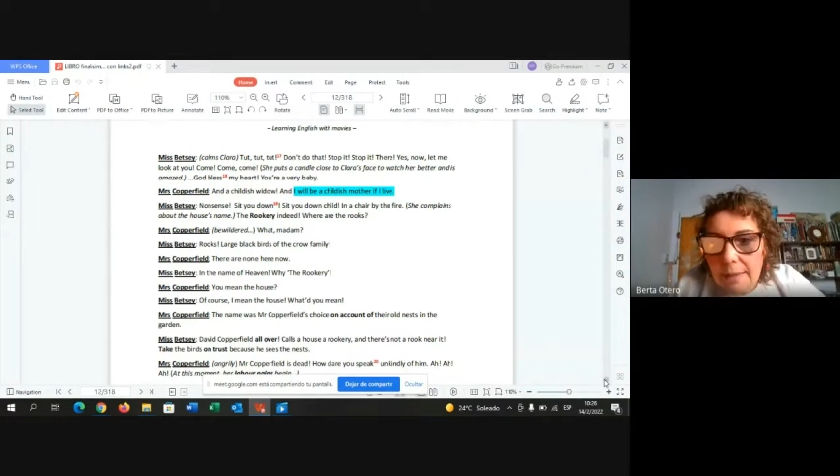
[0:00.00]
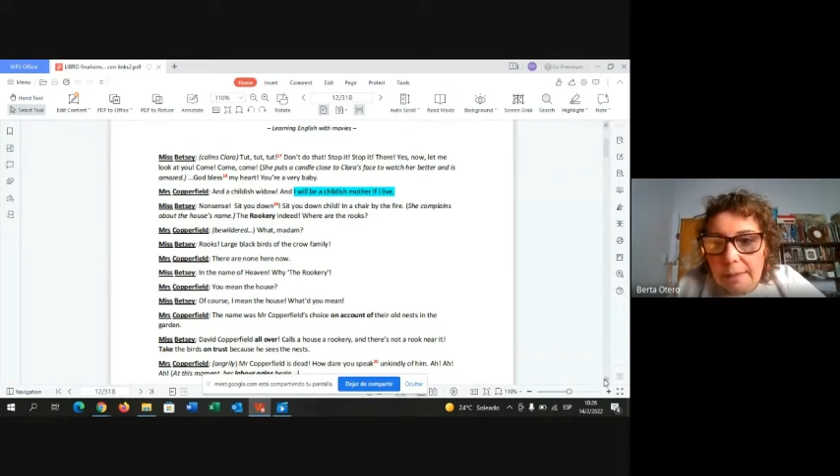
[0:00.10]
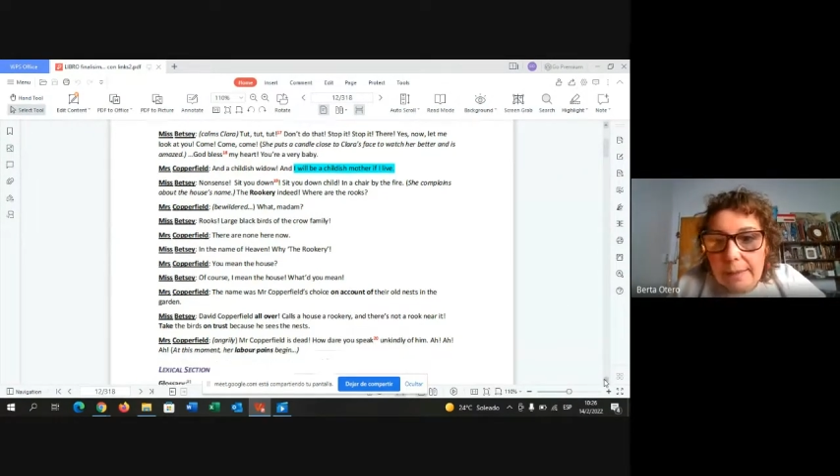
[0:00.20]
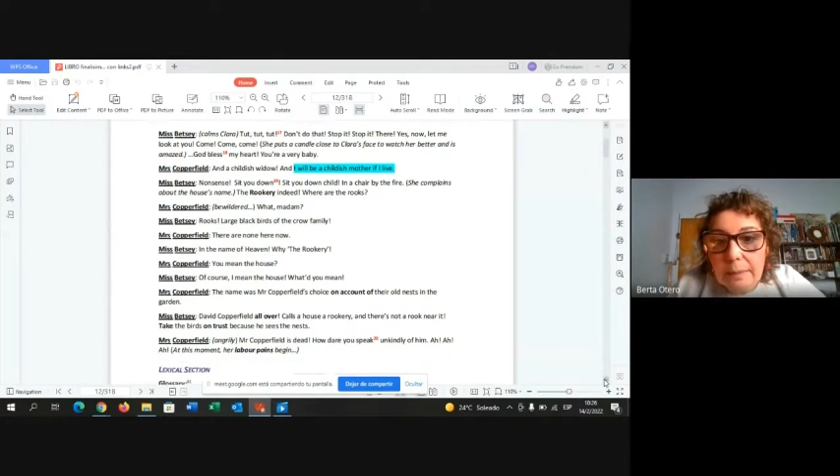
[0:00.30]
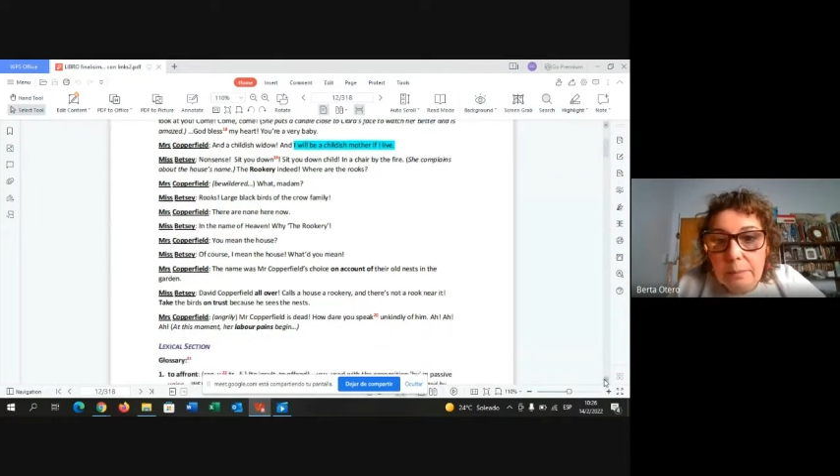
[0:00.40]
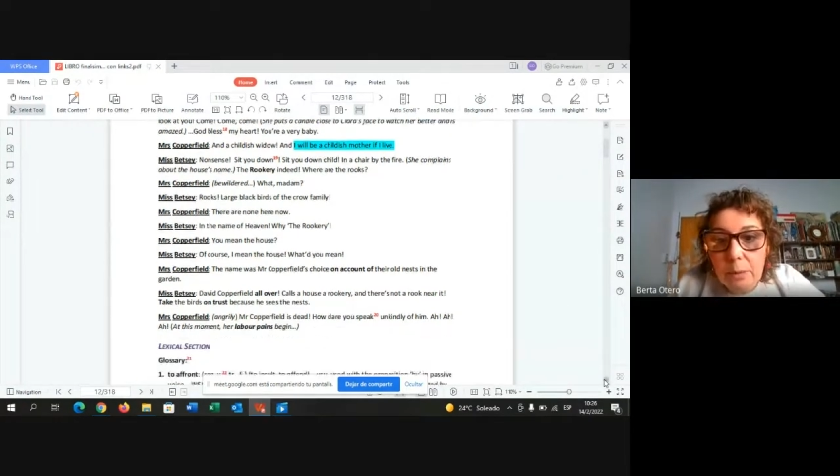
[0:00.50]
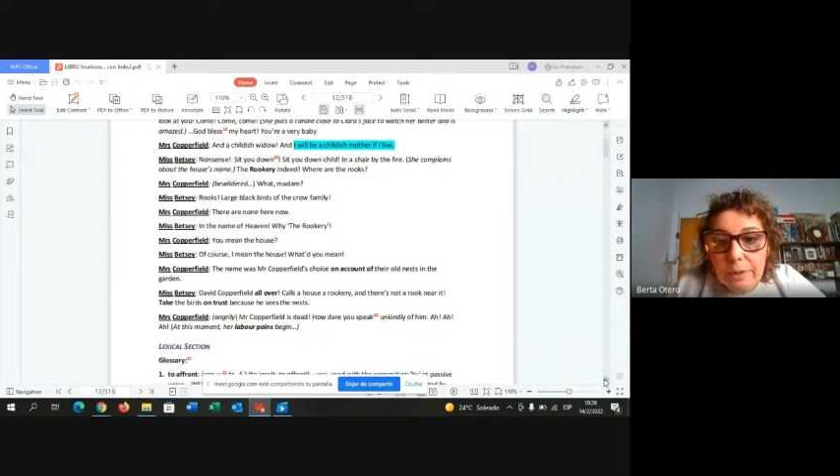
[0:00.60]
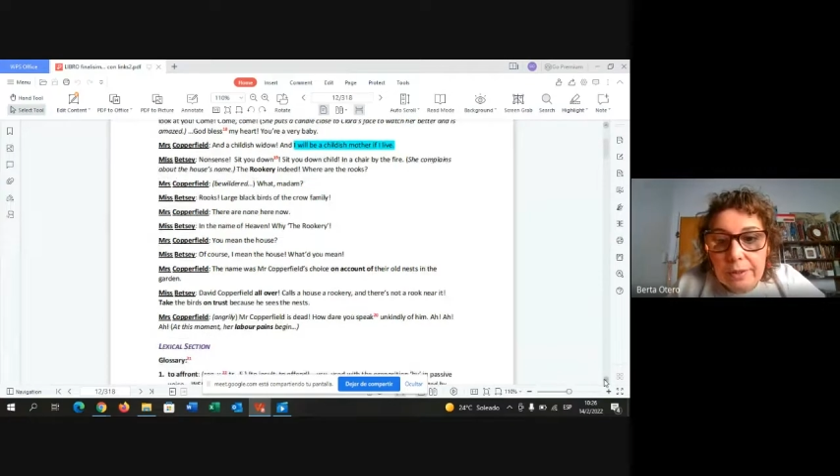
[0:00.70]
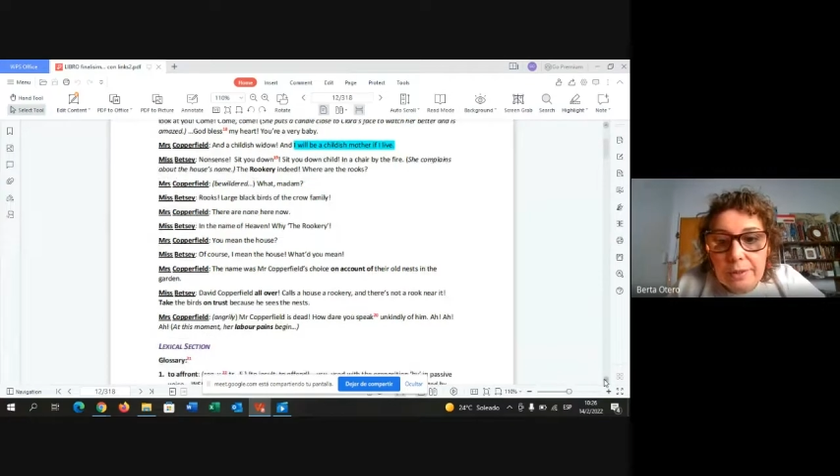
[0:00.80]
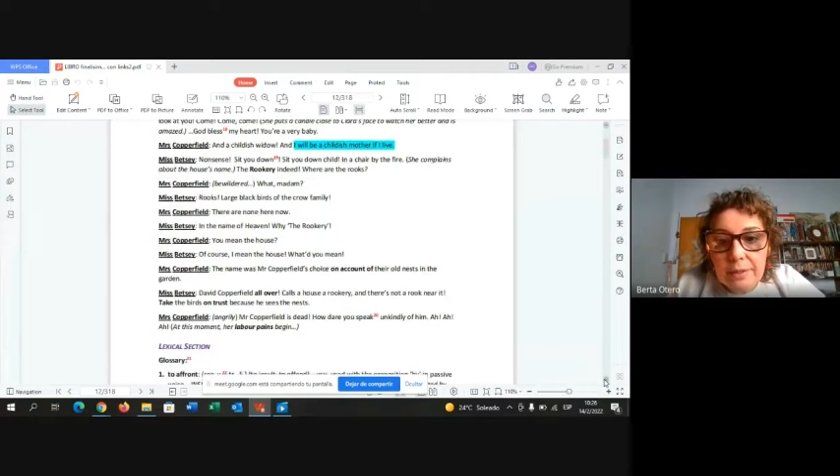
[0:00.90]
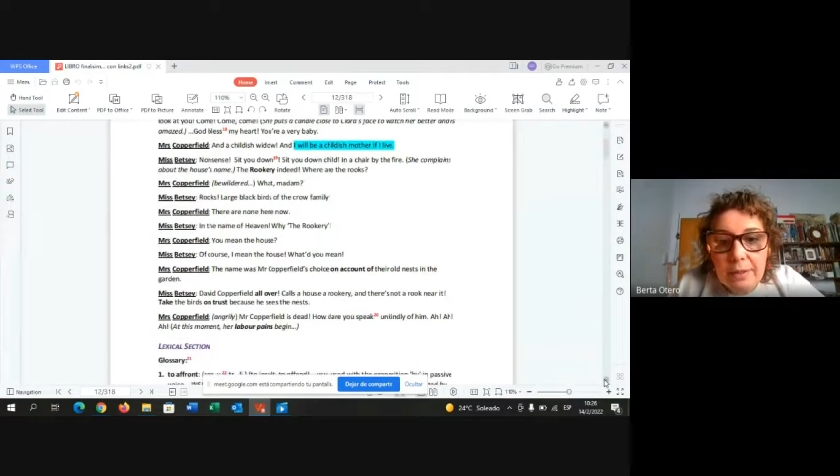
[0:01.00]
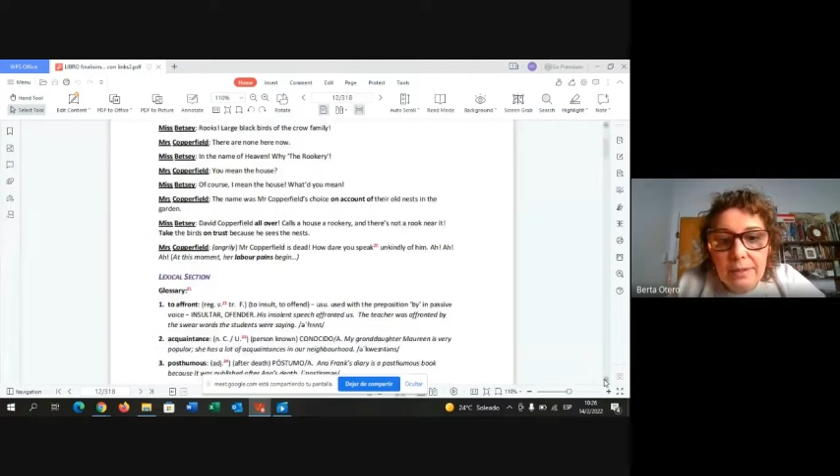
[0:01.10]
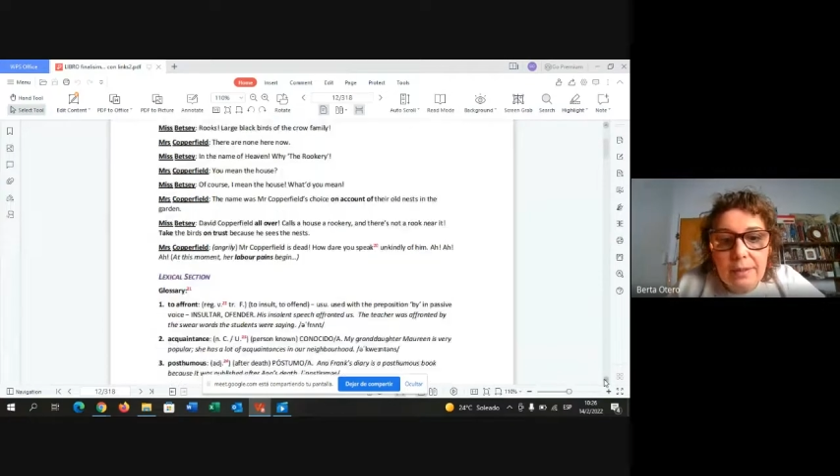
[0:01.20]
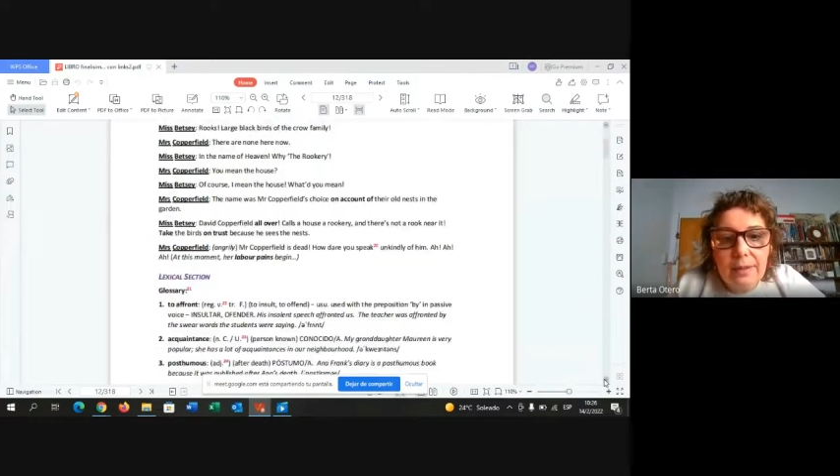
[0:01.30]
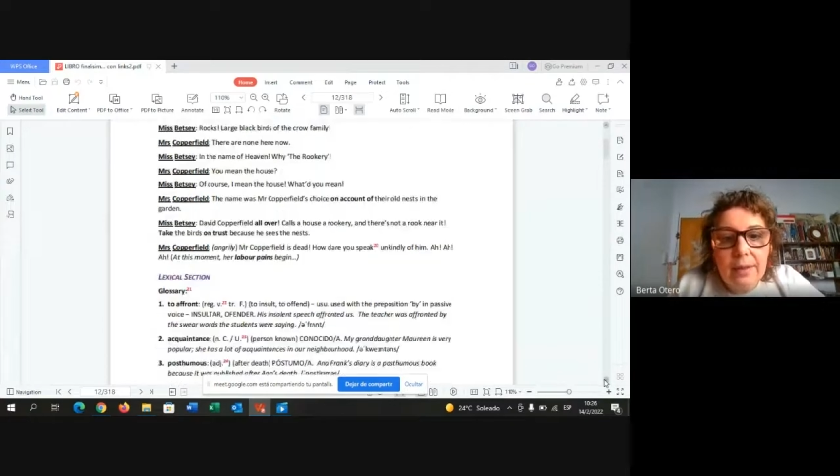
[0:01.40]
that point
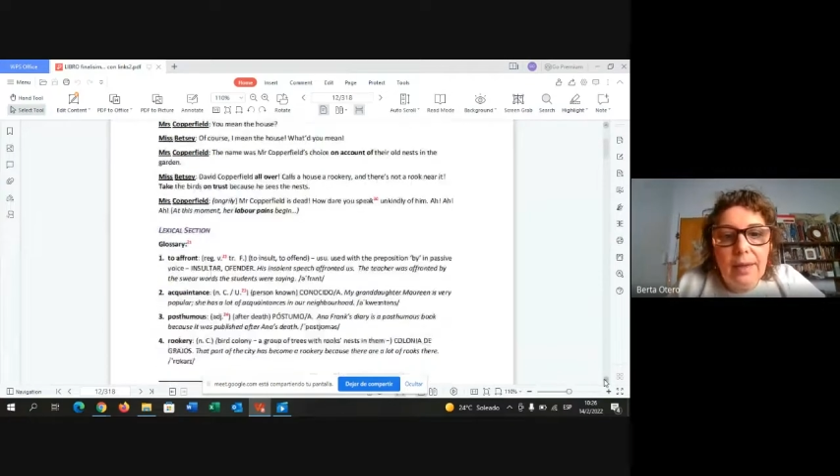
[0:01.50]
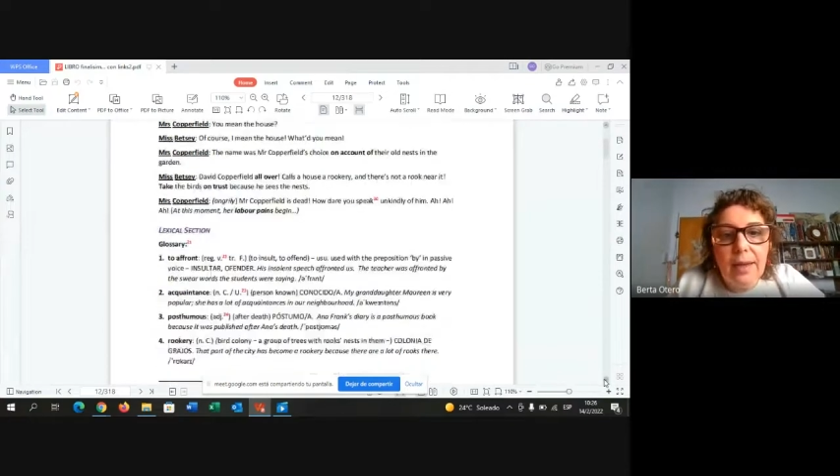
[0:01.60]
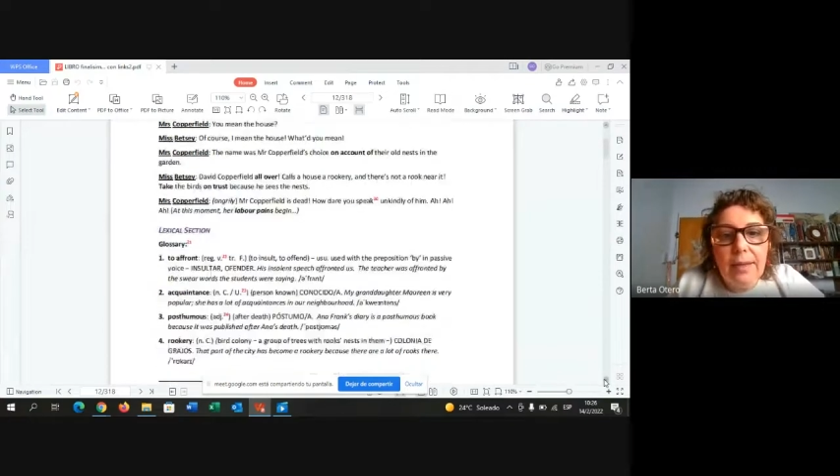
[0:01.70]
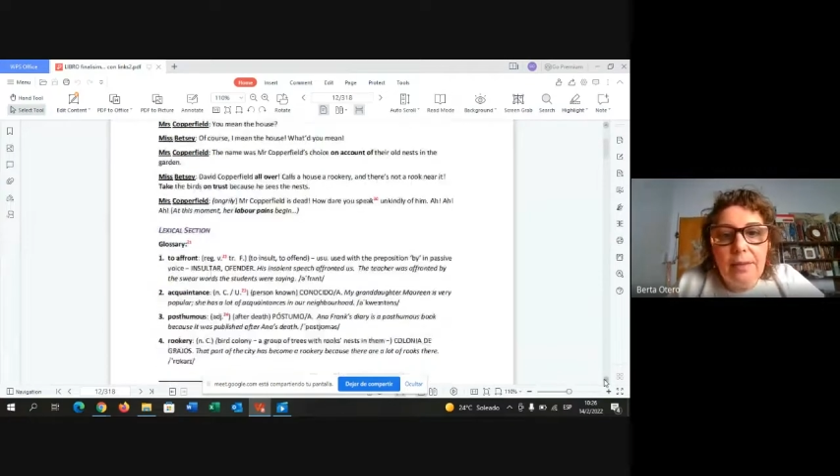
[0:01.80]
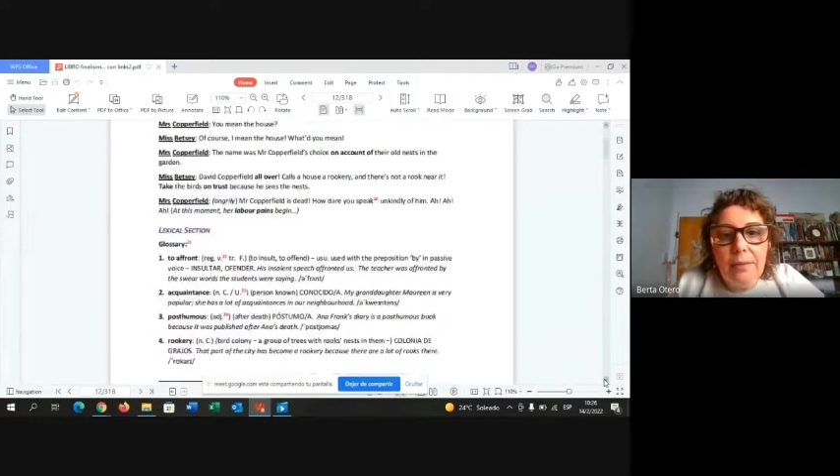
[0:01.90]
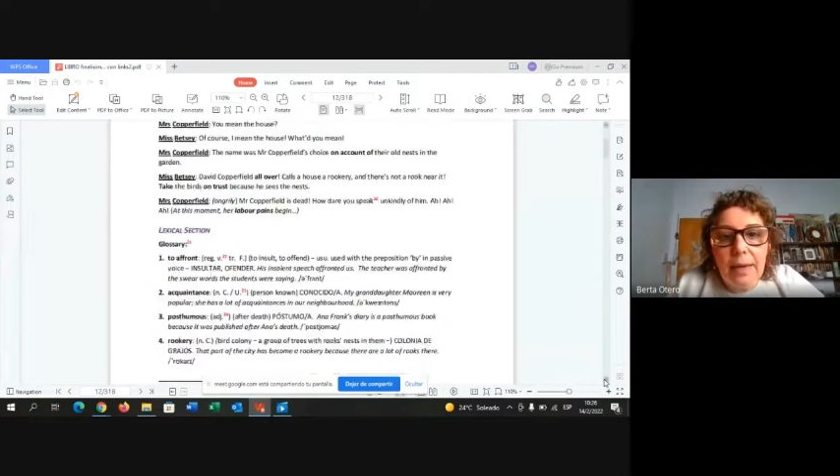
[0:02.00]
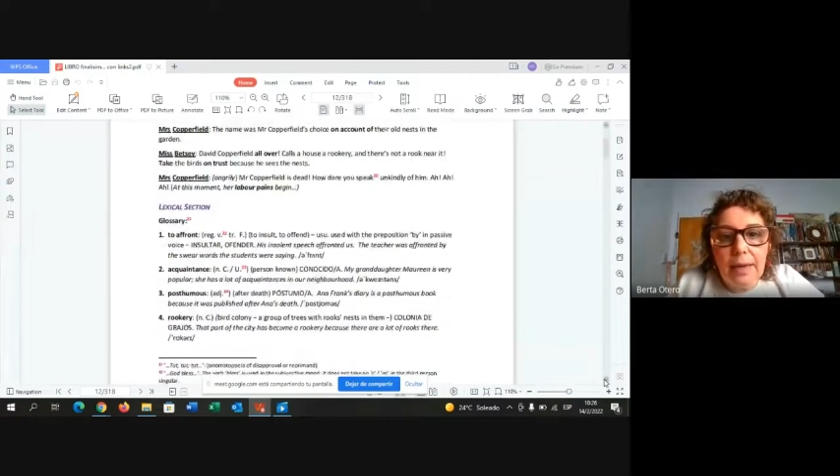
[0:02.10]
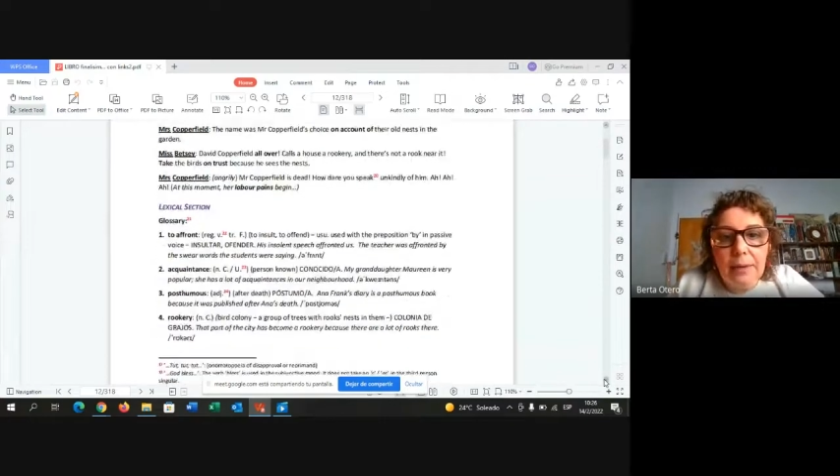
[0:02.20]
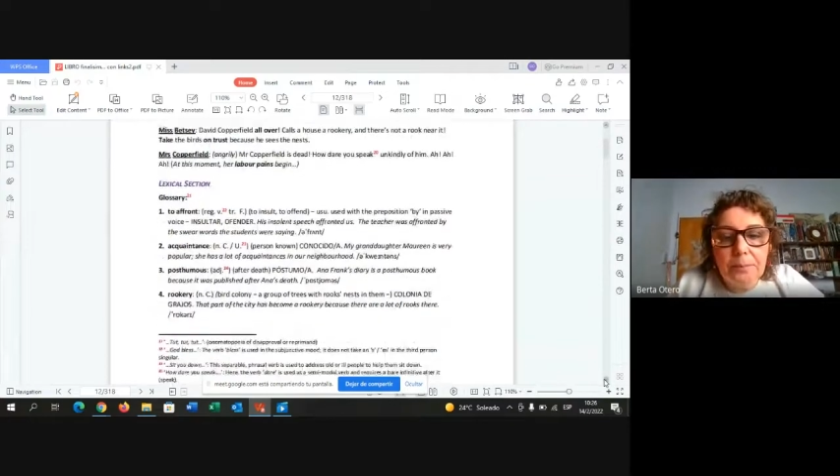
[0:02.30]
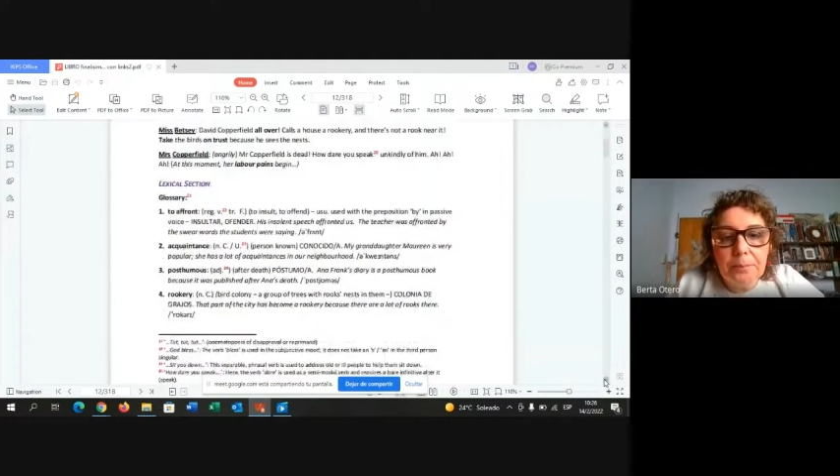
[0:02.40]
at the back.